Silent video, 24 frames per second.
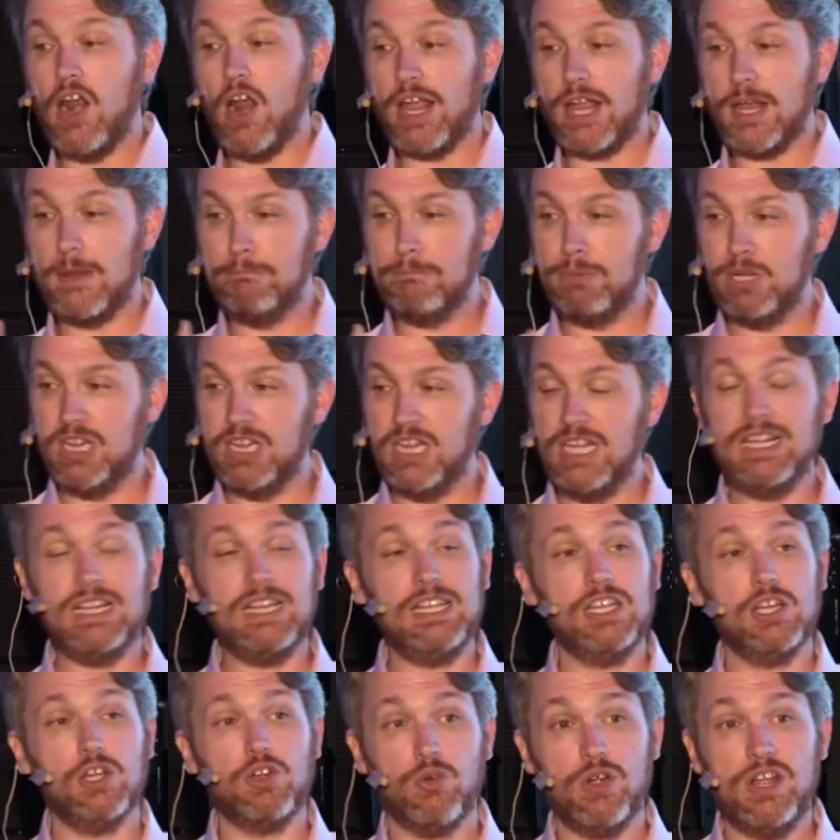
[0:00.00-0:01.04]
I
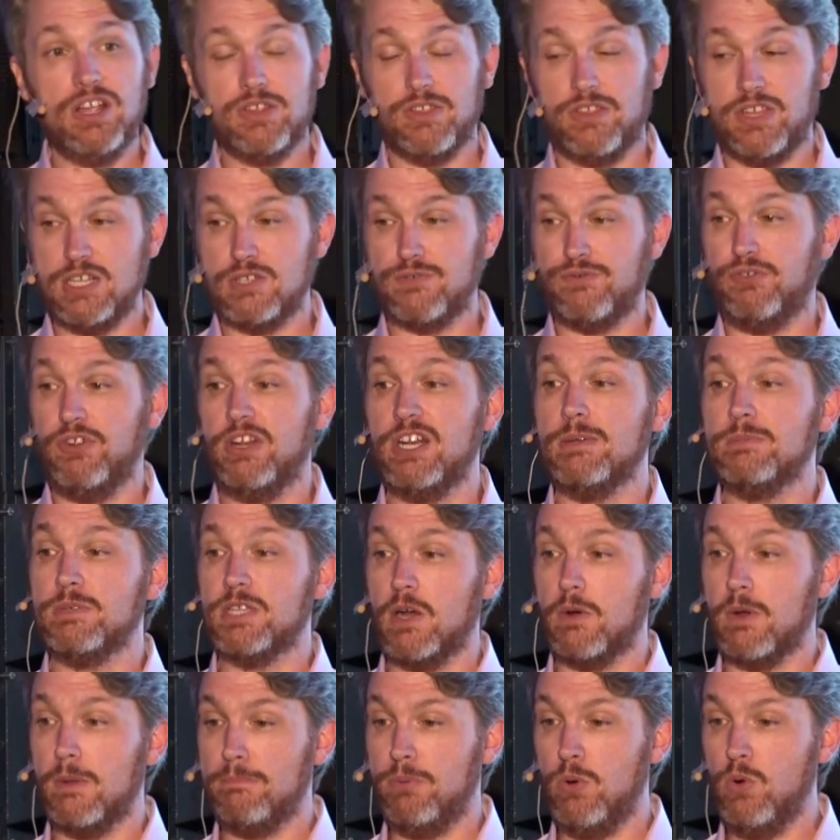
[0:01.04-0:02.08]
completely agree that these freedoms
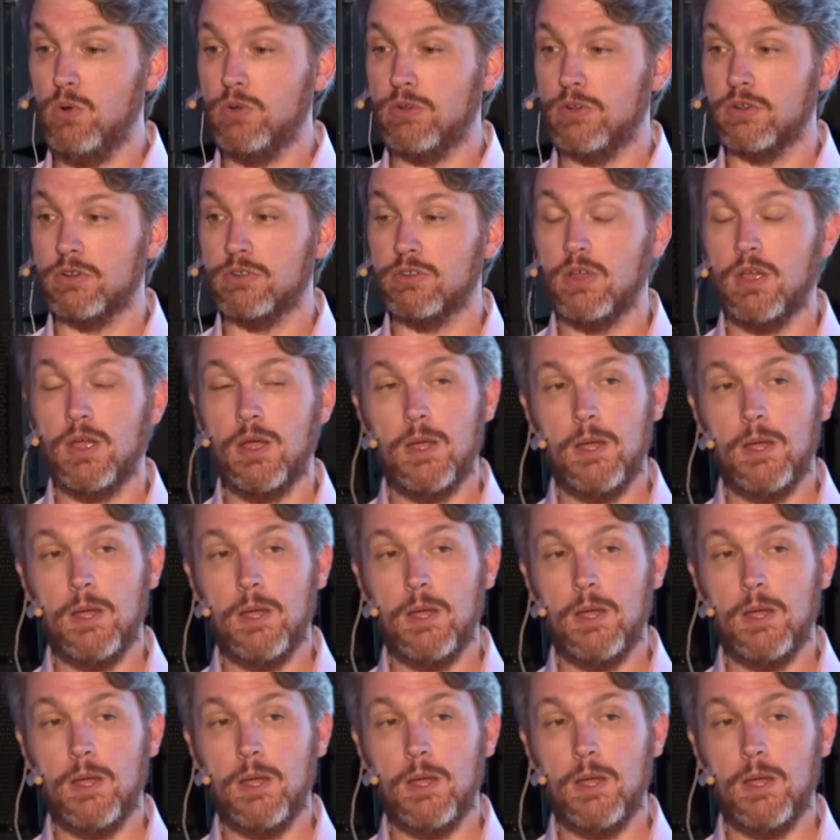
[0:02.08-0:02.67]
are important.